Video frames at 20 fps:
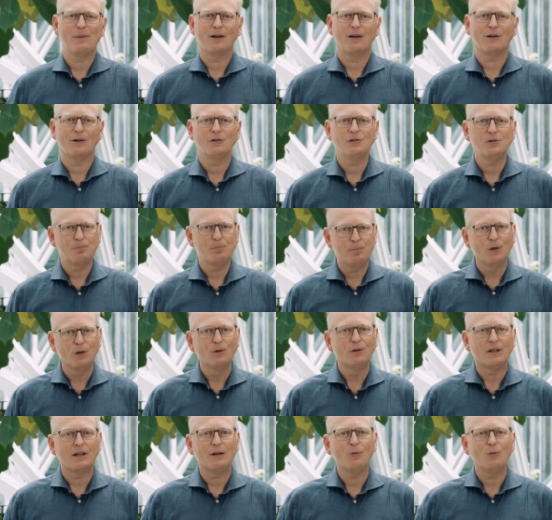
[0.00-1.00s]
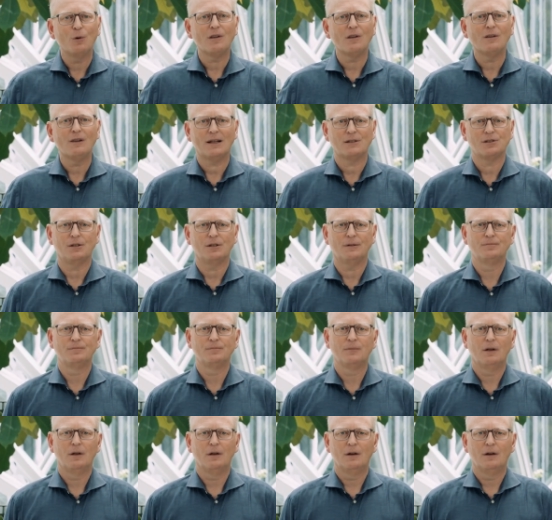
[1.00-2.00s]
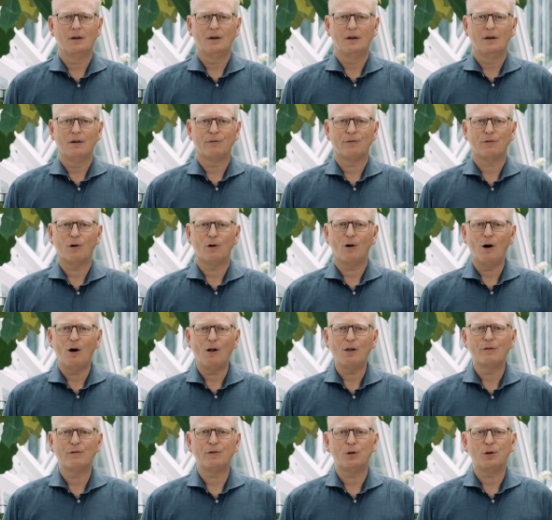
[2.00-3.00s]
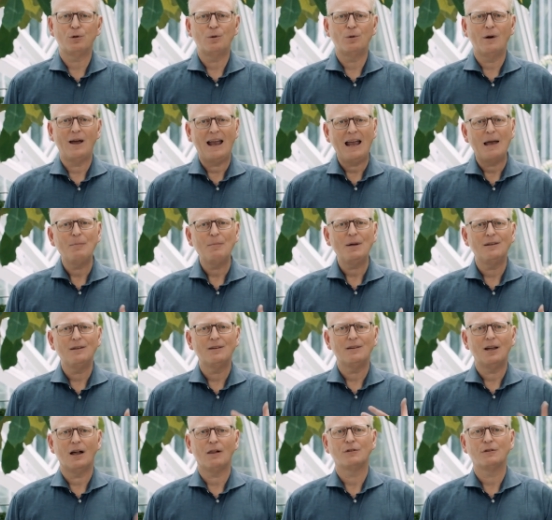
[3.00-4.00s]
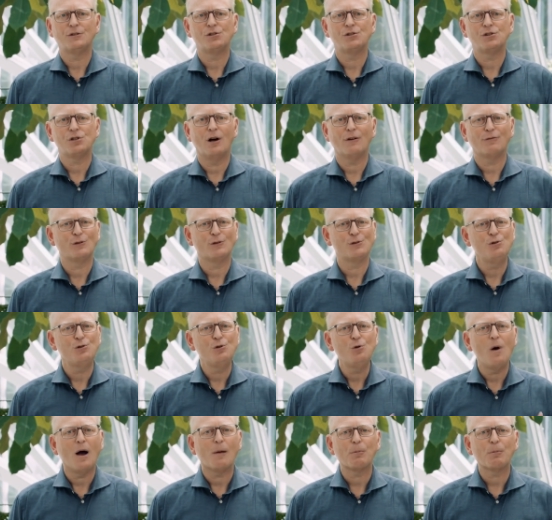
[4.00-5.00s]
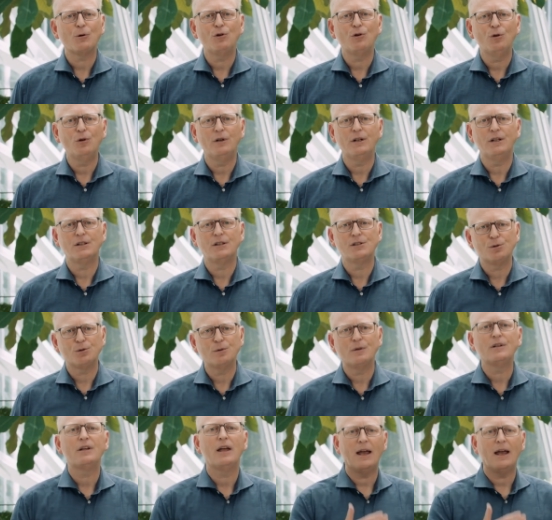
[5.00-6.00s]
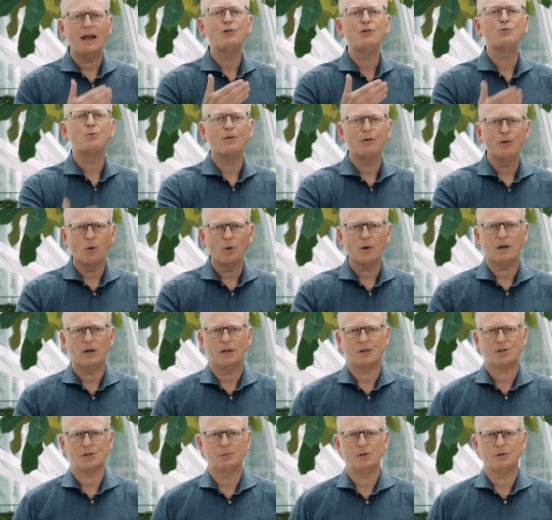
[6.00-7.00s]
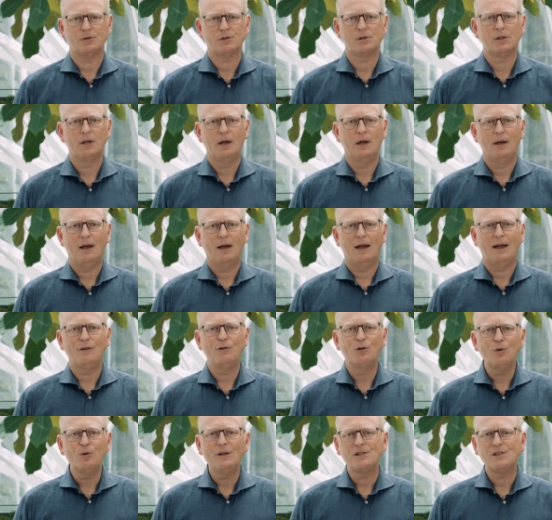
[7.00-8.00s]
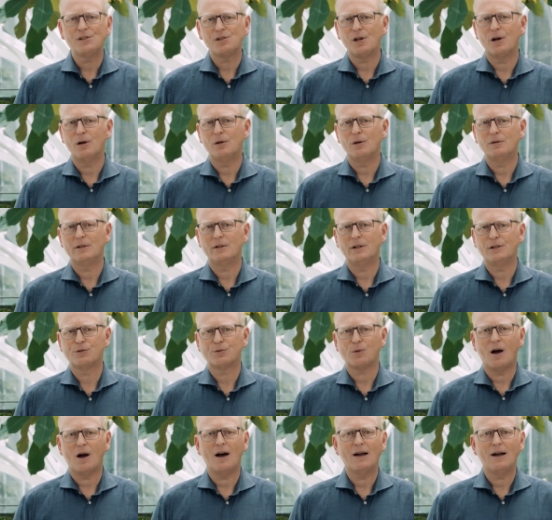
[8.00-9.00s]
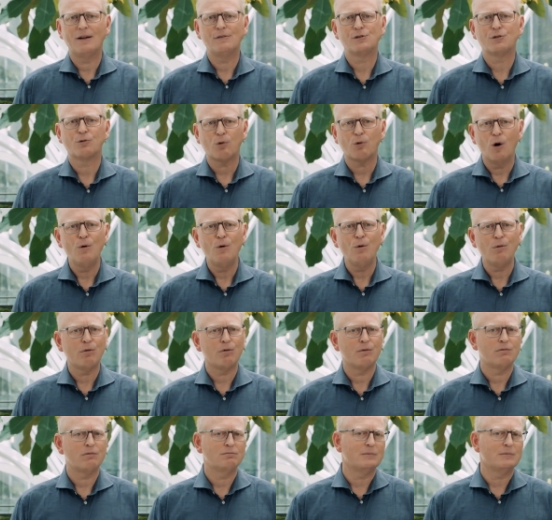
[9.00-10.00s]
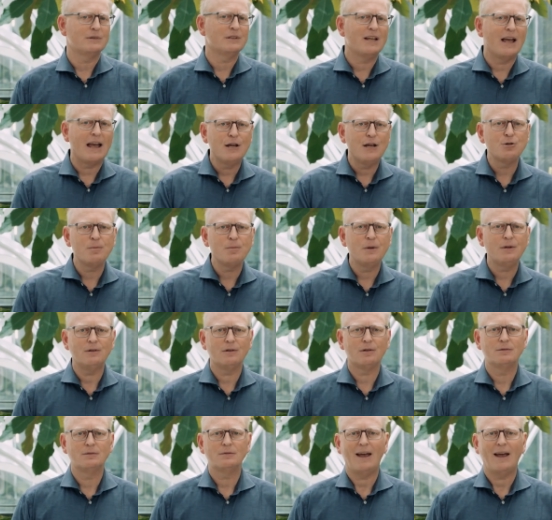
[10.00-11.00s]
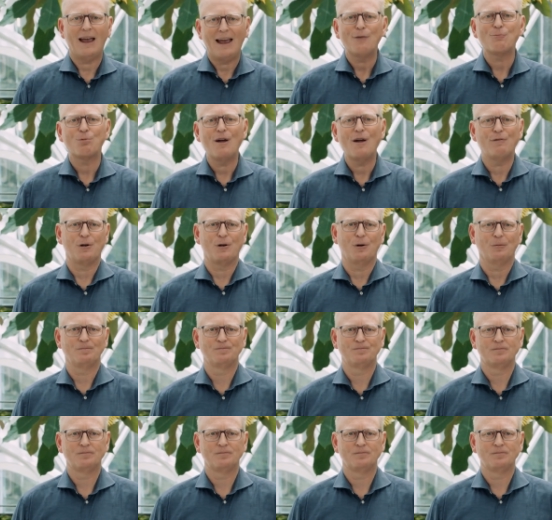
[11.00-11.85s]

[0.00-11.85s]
makers building with Alexa. For all of you, ambient intelligence offers new opportunities to engage with your customers, and doing so, it drives growth, engagement, and revenue.